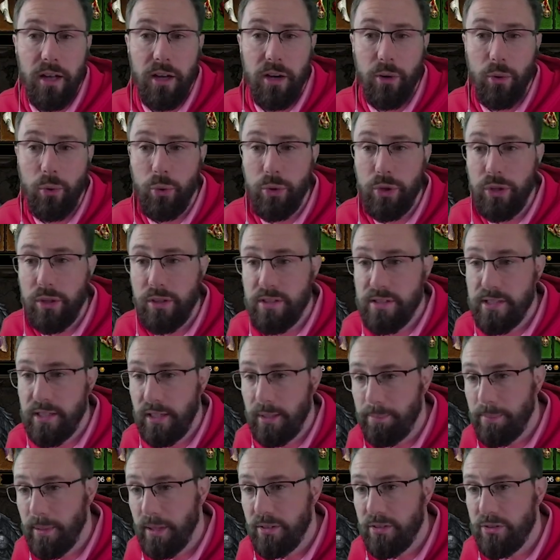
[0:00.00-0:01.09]
or you can take a
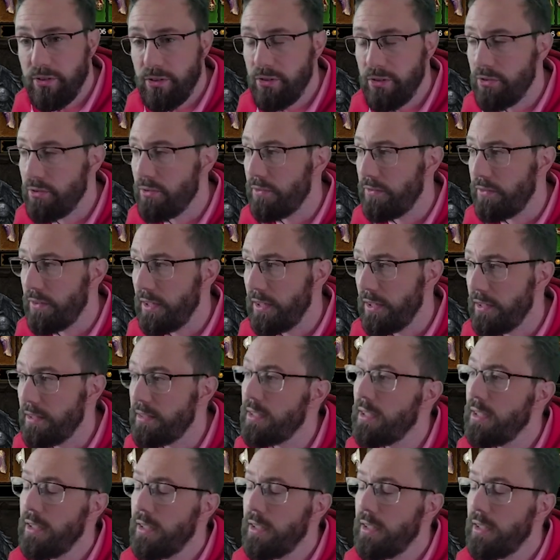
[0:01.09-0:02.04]
Bastion's Revered.